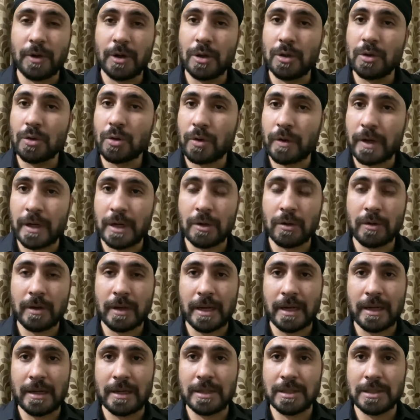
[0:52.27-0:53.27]

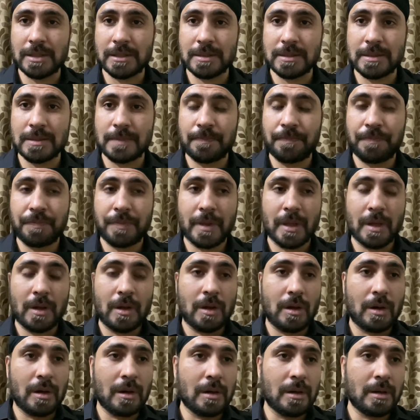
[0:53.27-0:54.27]
neuroendocrine lesions
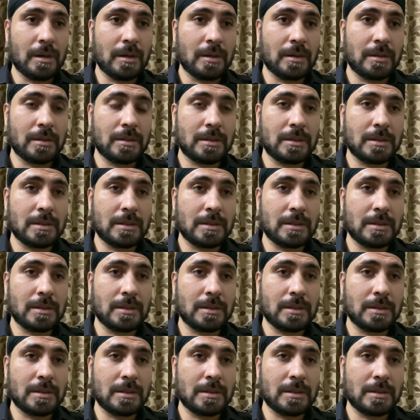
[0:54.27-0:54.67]
uh,